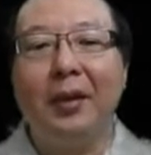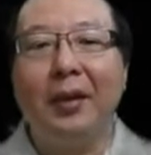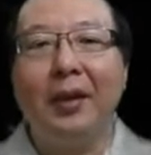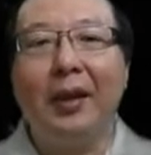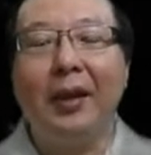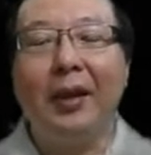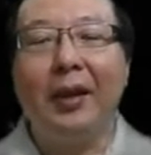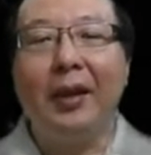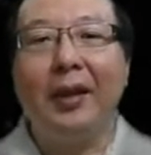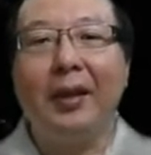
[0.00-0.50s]

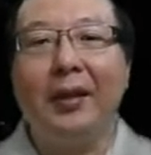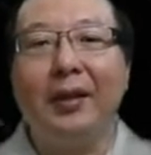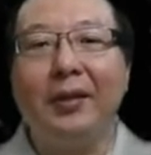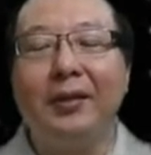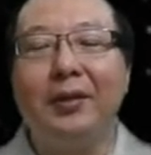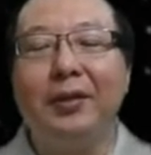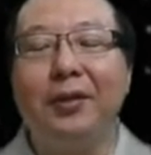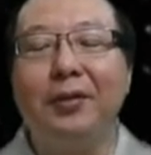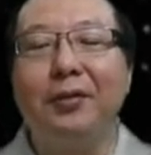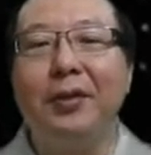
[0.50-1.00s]
And
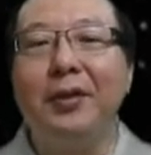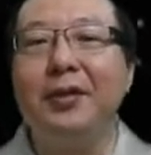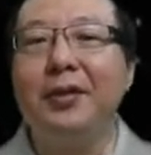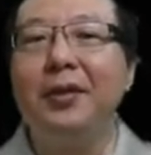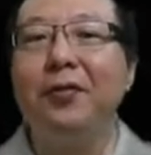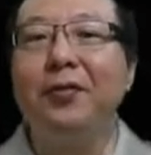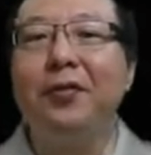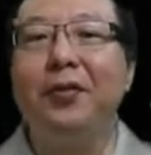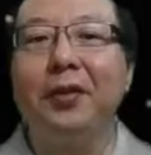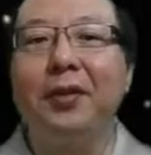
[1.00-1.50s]
the
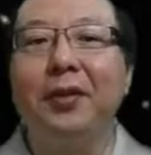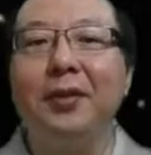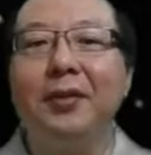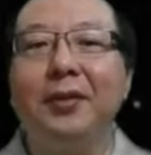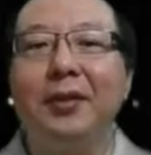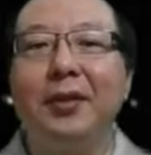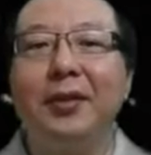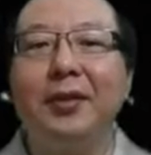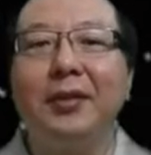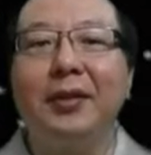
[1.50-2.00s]
reason for this
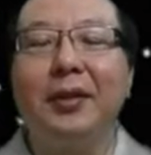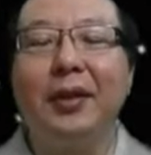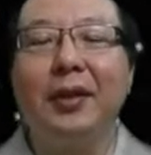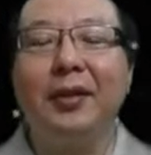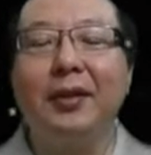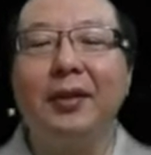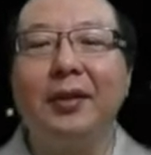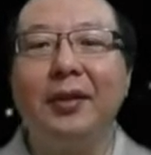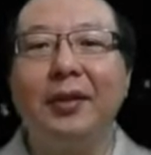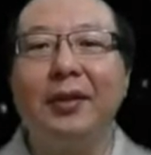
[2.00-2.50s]
is that
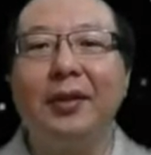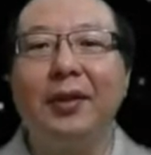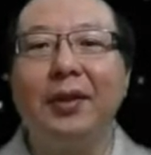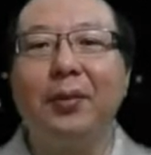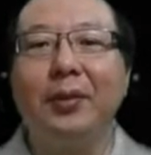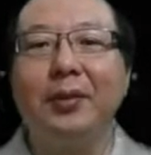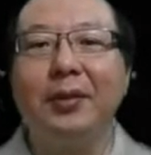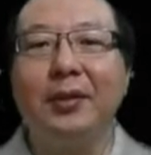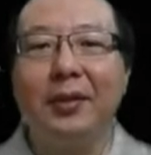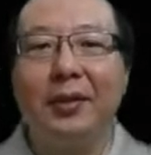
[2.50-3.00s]
there
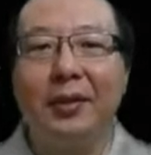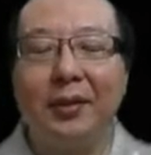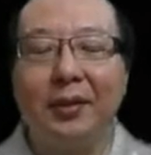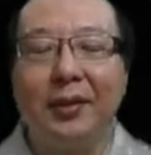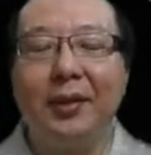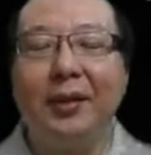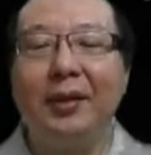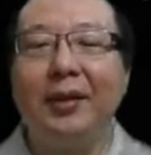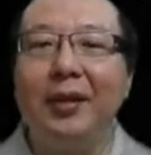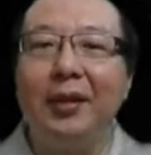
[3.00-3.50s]
was an
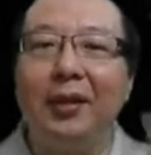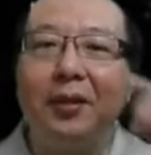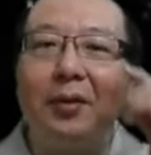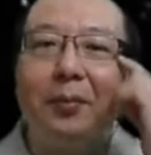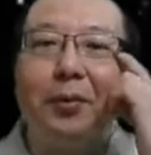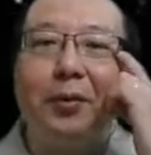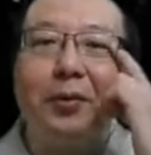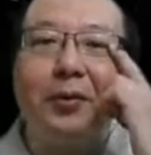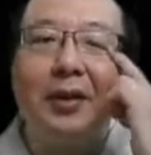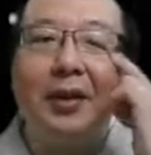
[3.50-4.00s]
early
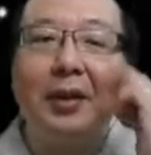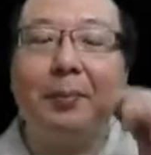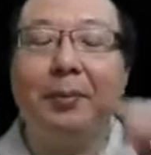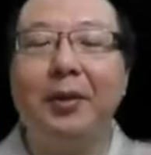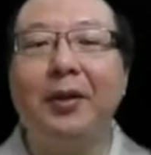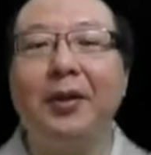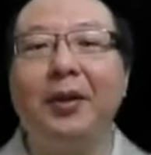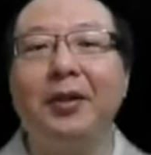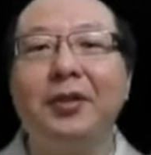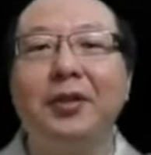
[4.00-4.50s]
computer
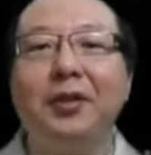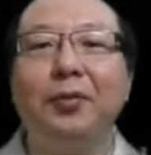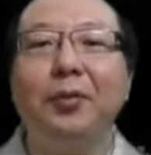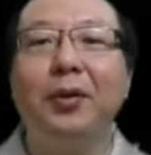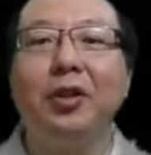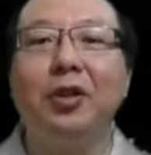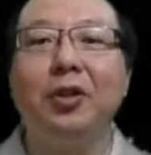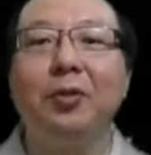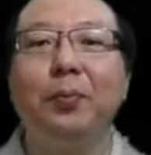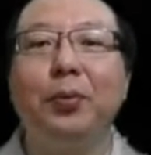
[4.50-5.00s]
application
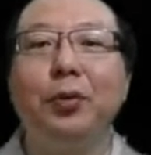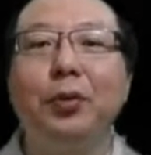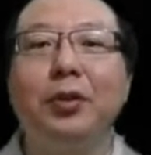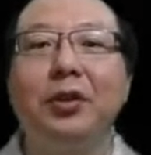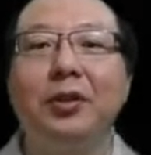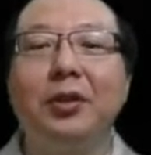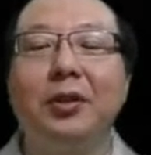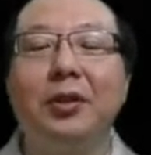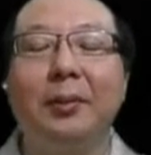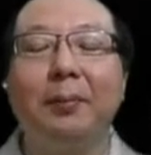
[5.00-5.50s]
which puts
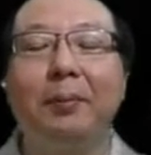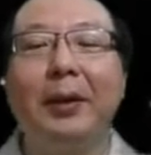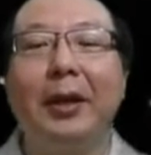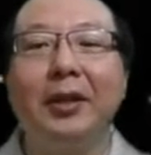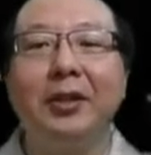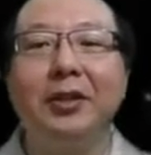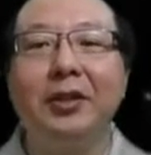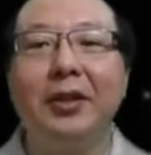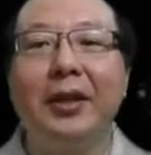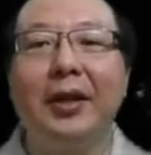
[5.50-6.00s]
the
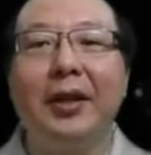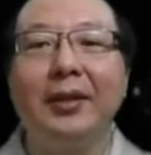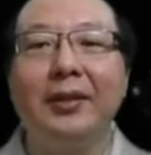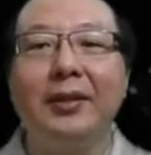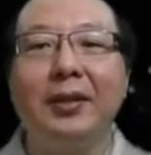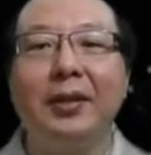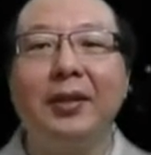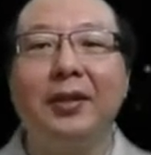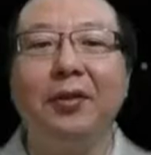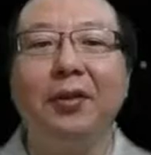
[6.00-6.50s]
punch cards
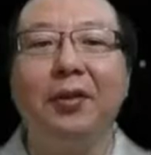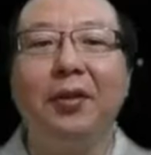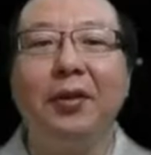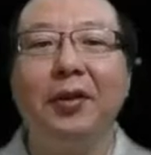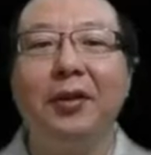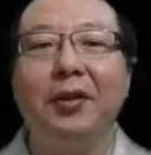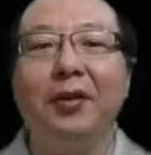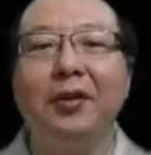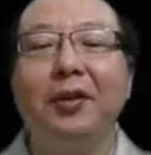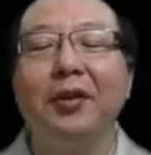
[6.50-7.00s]
in
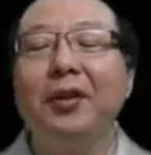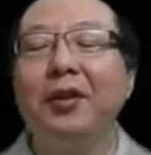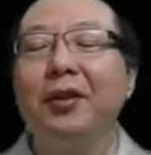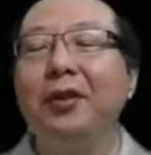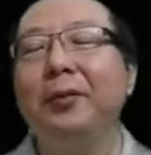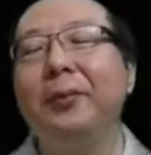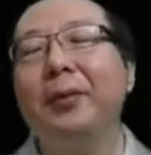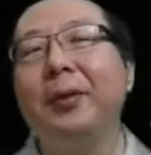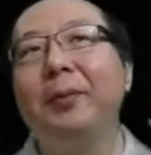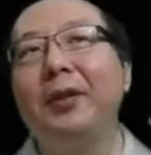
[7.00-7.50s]
order. You
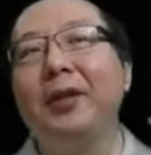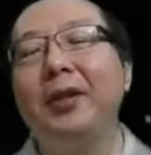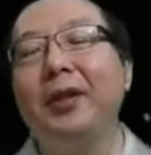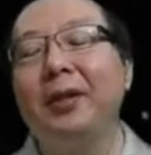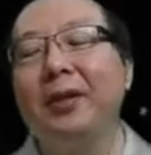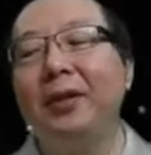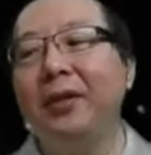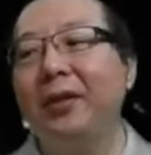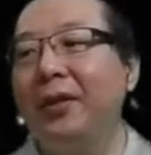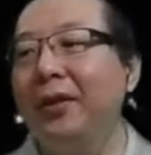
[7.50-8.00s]
remember
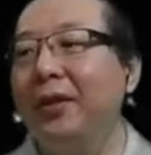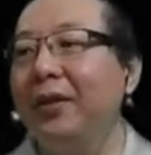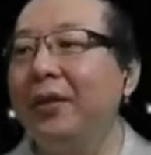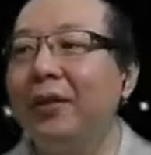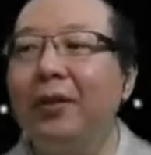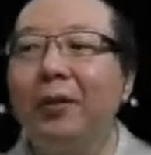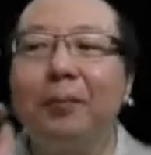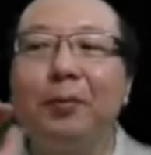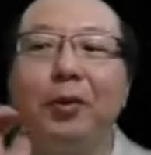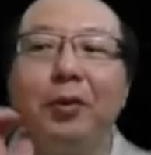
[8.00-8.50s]
that
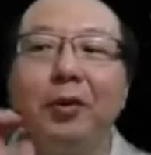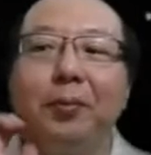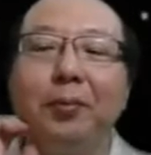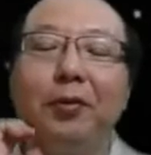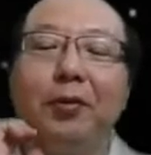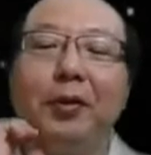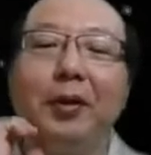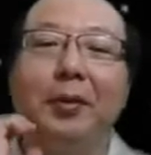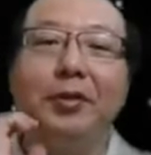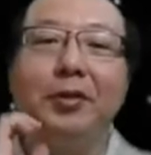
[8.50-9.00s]
computer
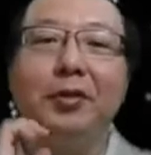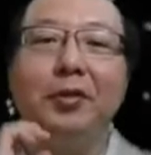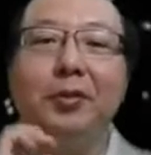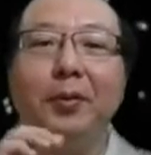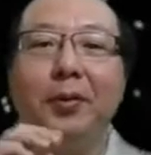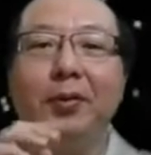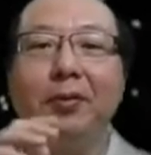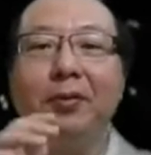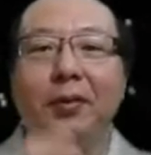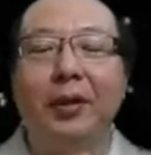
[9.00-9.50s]
programs used to
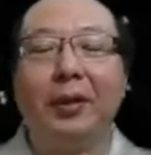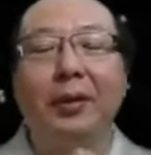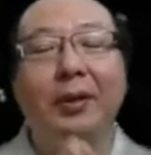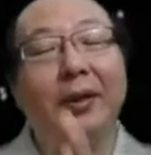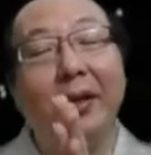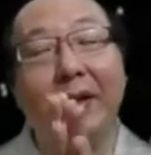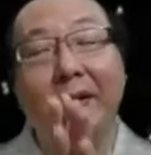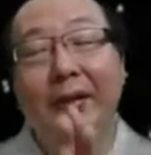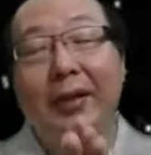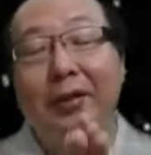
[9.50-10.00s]
be, and
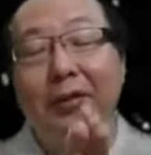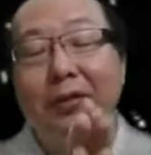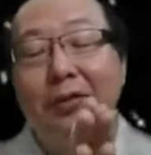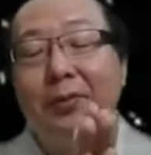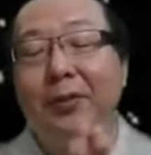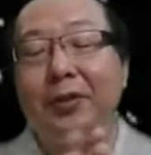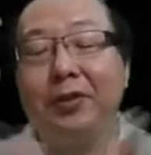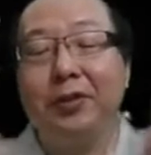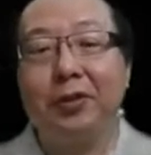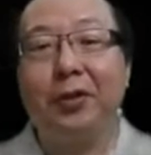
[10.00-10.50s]
data used to
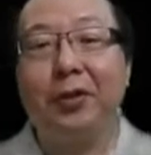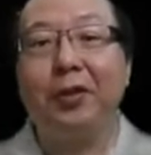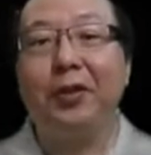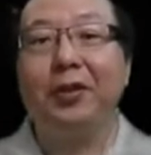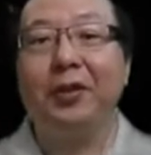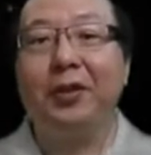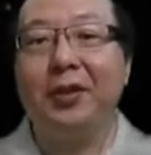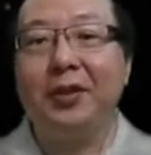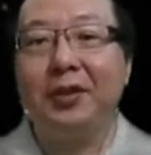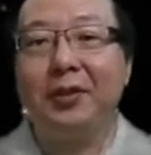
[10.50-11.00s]
be stored
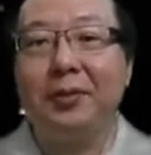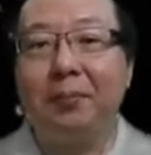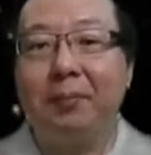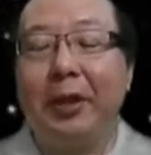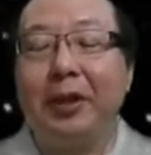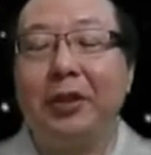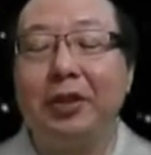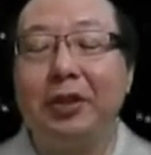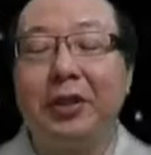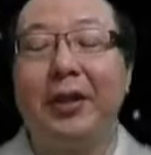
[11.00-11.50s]
on these
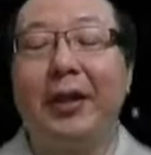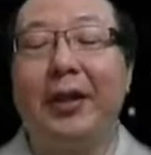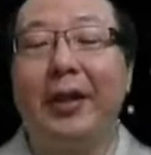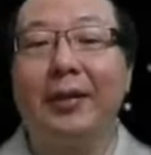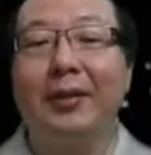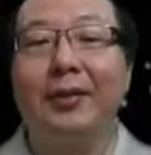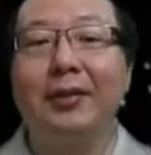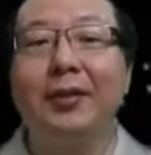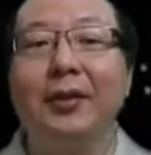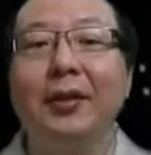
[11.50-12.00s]
punch
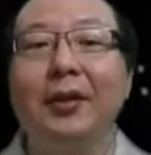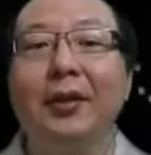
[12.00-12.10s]
cards.